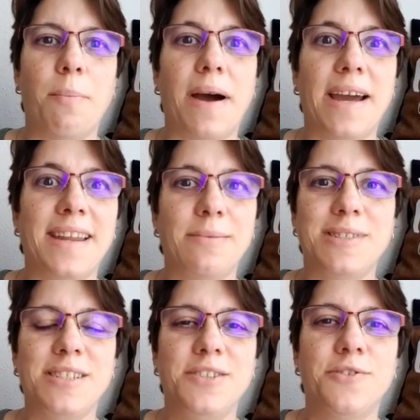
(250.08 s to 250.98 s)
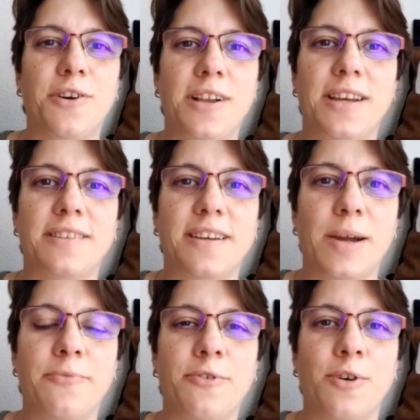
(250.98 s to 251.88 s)
My name is Nicole, and
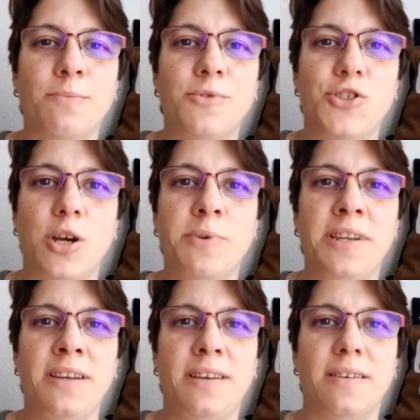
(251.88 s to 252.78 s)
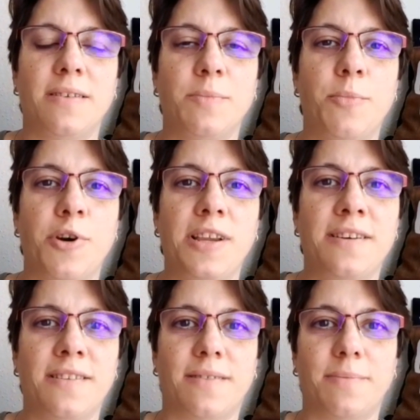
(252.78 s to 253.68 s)
I'm from Germany, Berlin.